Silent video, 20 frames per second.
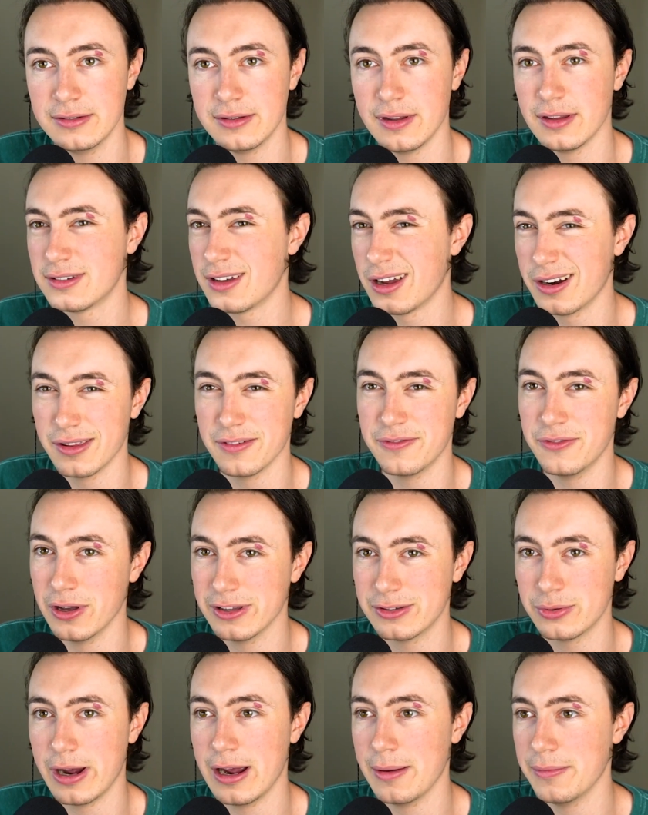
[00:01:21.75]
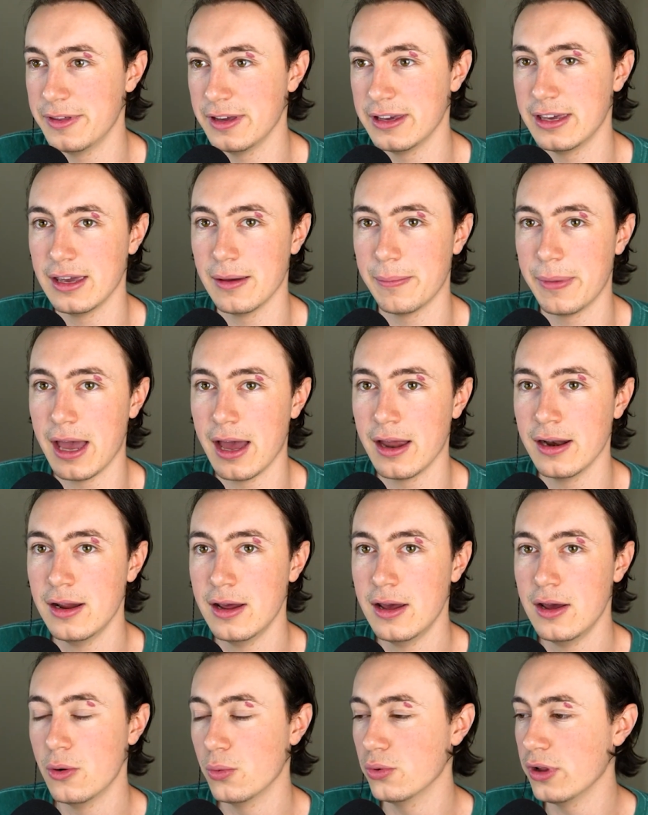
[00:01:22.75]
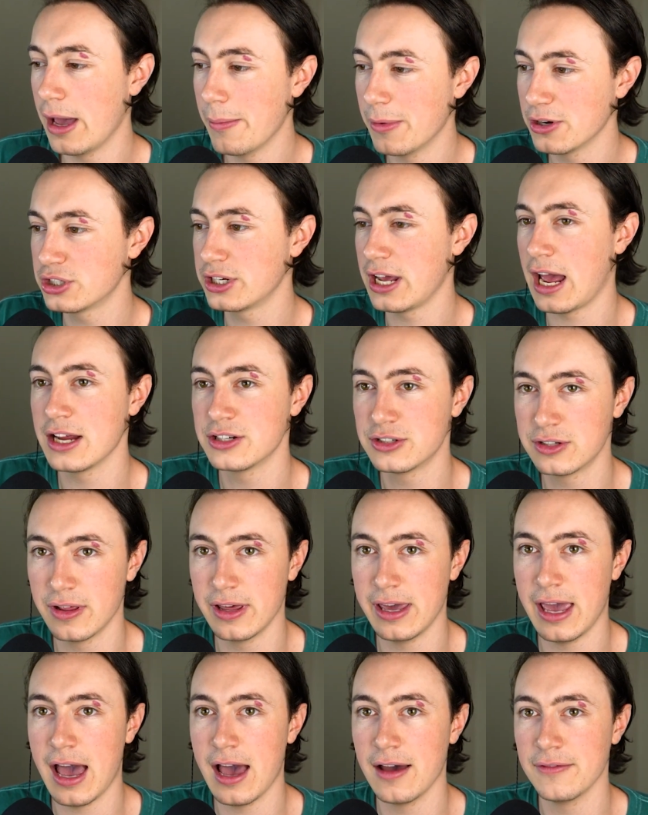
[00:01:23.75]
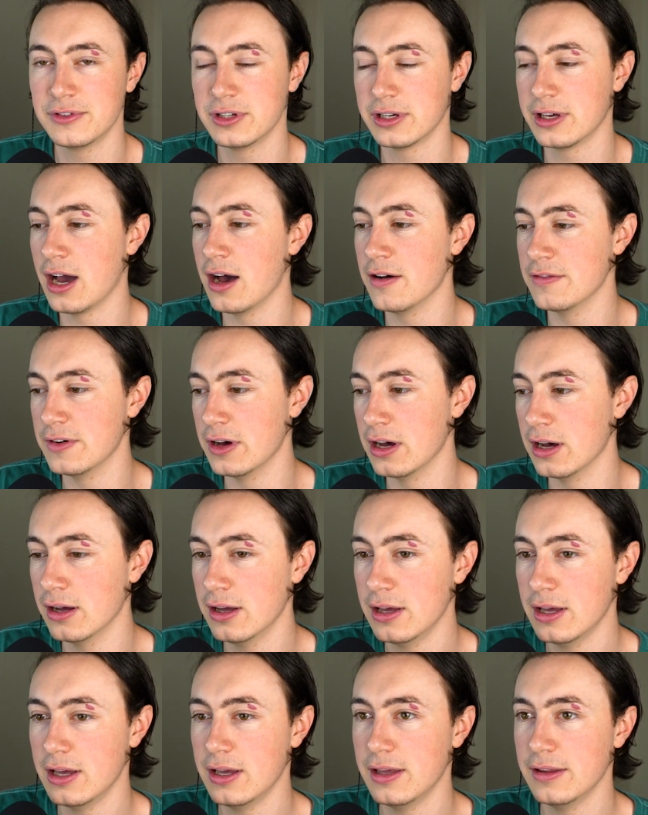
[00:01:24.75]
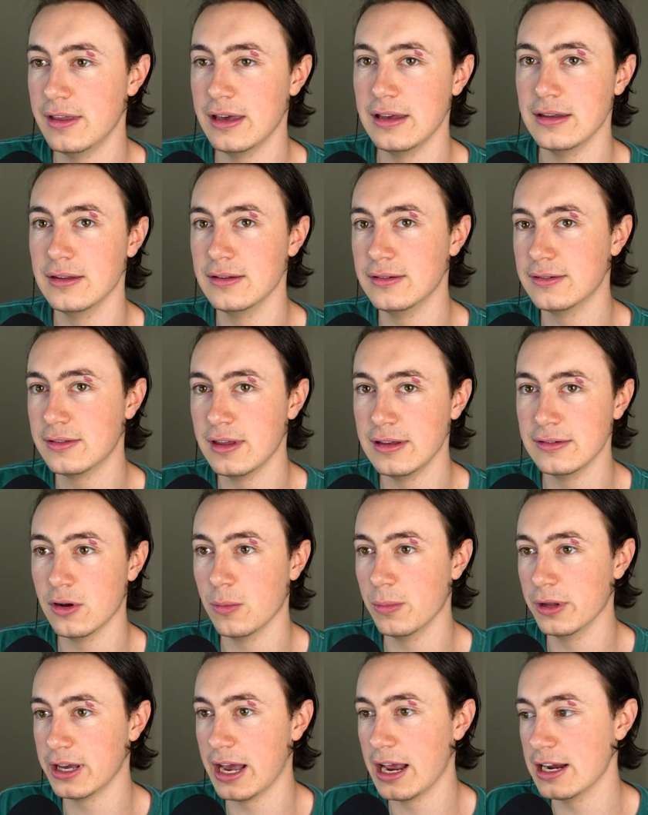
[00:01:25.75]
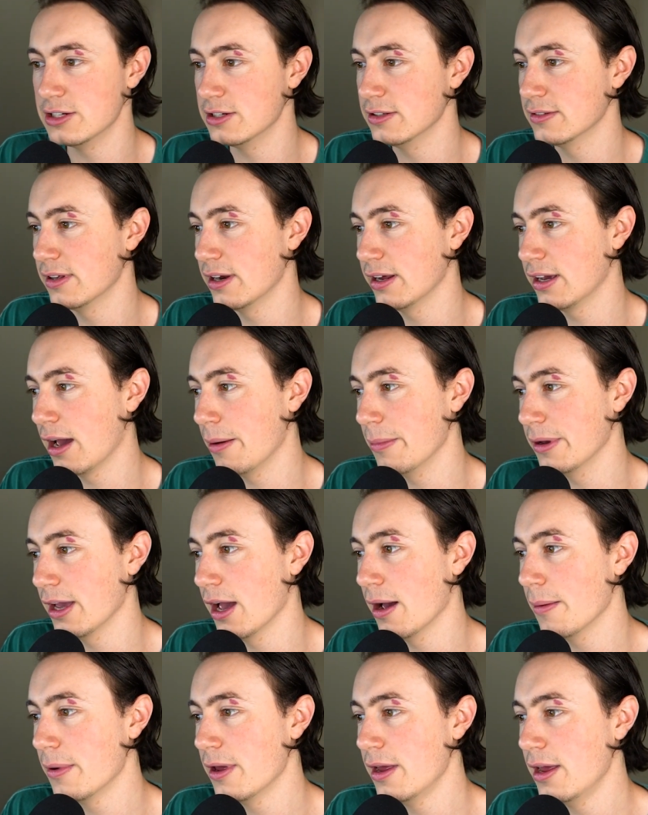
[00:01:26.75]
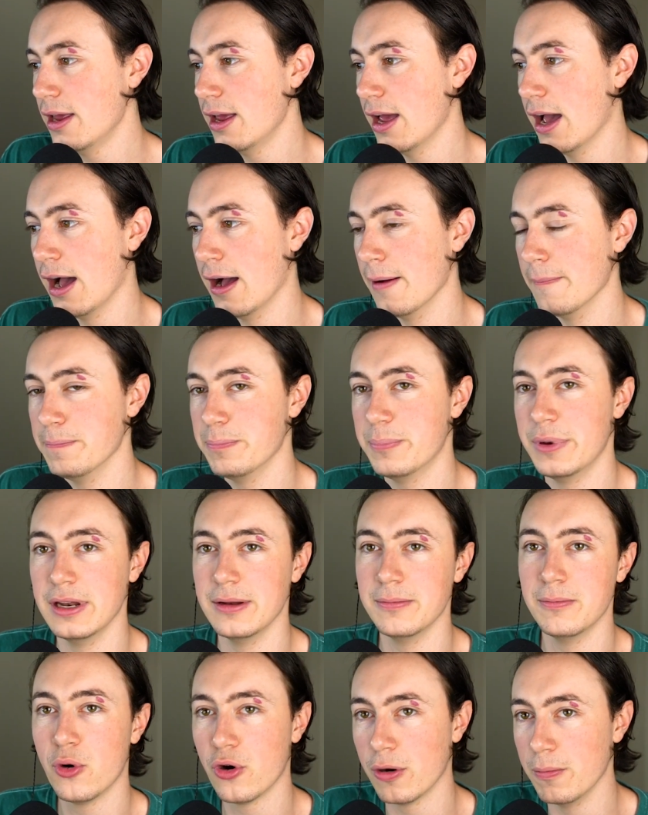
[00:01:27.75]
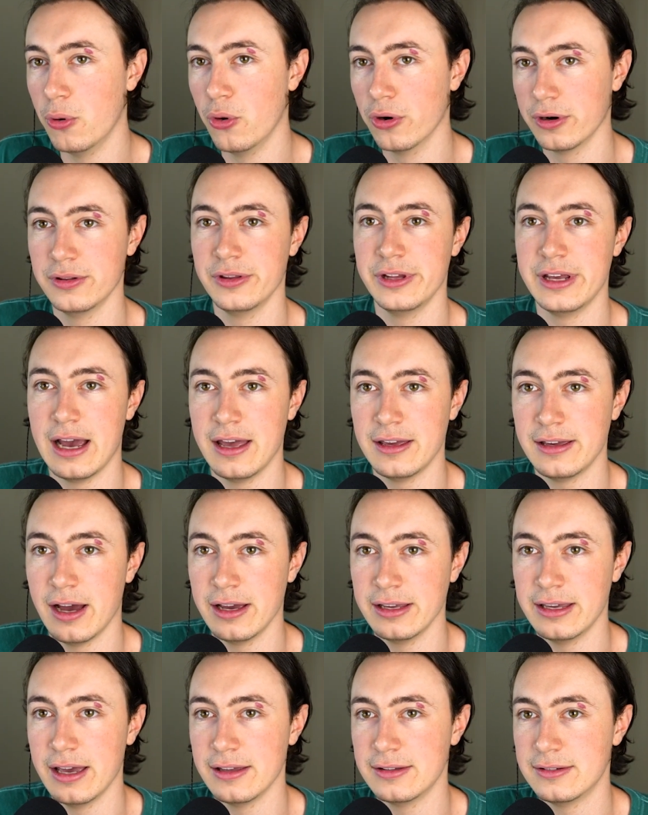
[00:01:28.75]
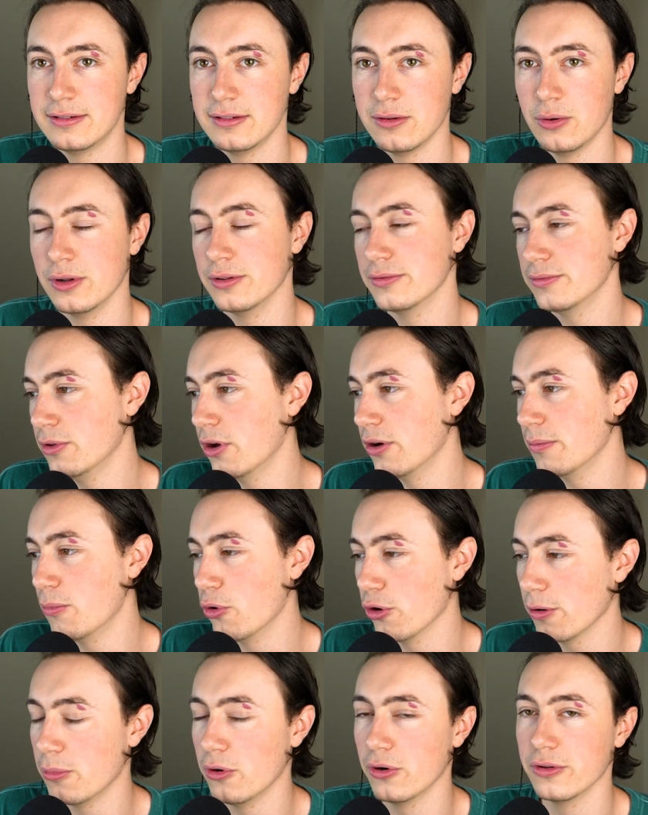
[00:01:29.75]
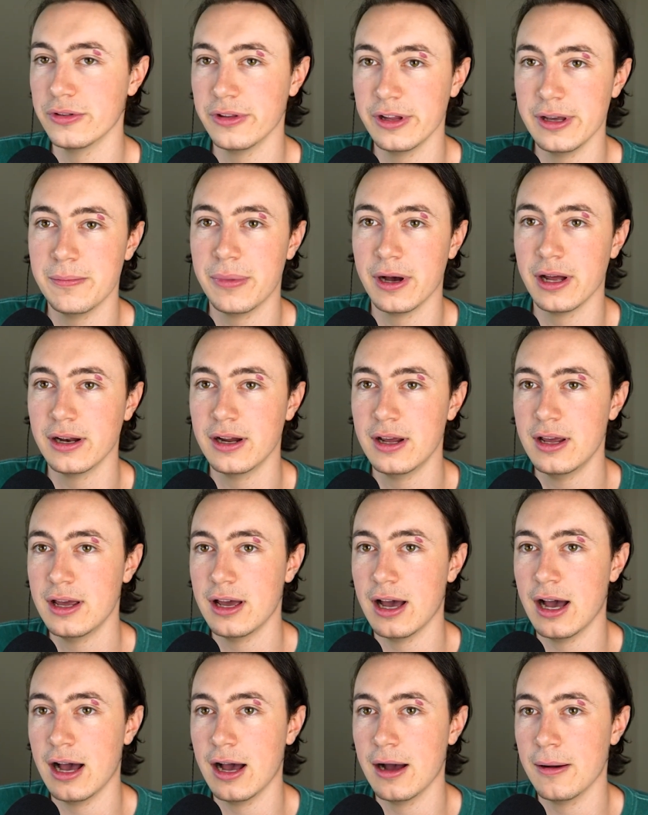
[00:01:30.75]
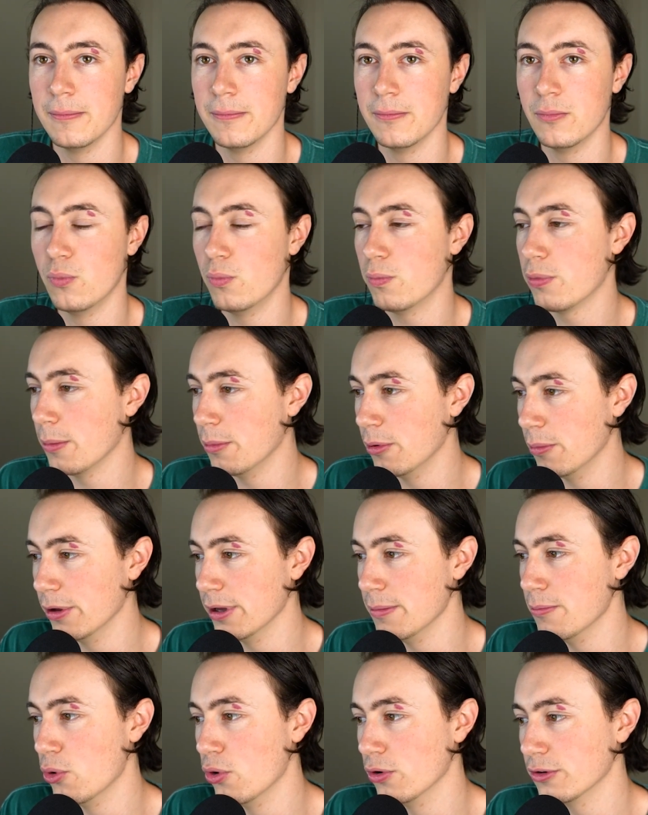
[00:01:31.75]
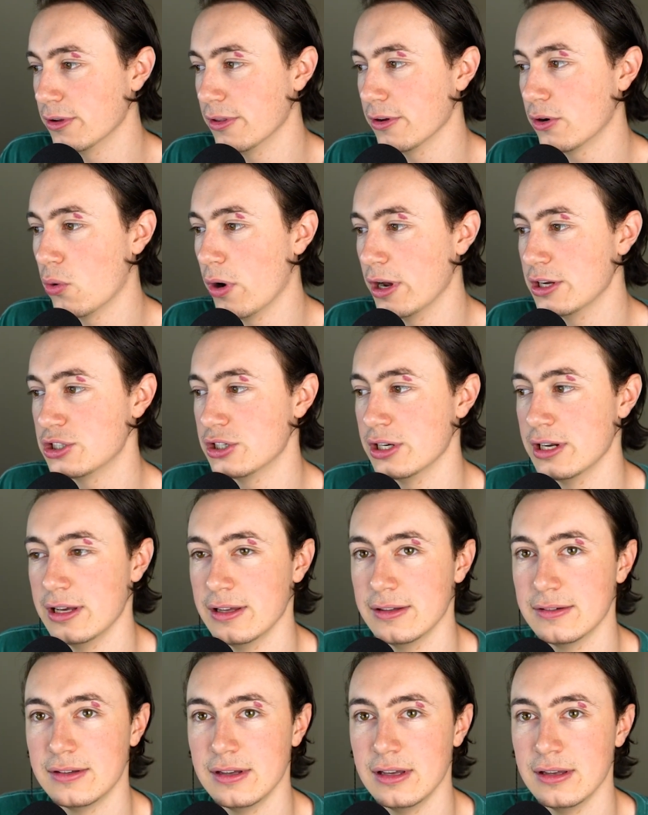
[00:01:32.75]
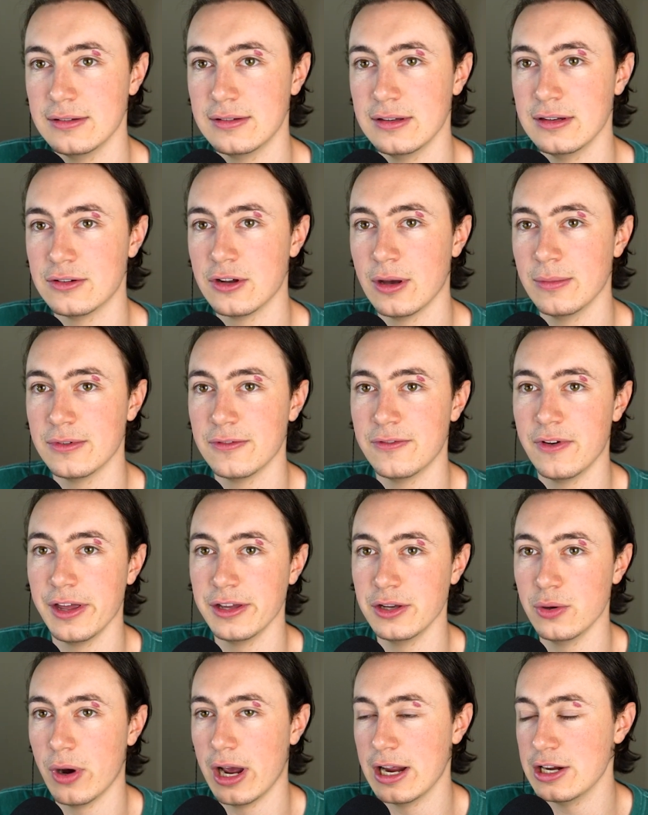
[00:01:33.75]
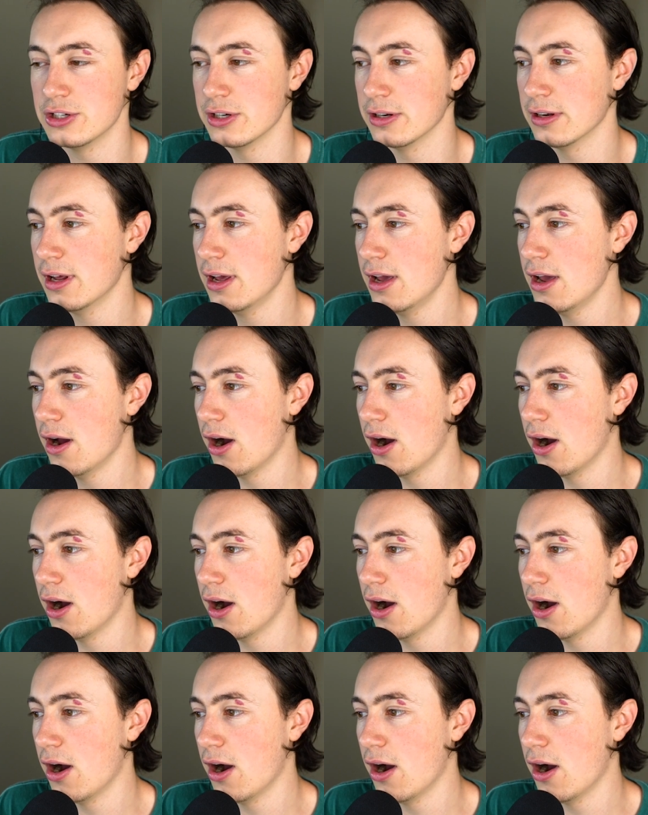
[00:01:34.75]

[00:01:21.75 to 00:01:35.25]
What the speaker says: So that's kind of the first way I'm thinking about, well, how much cash do they have to cover these obligations that are coming up? But more importantly, I guess, well, not more importantly, but probably more to the question is in terms of valuation.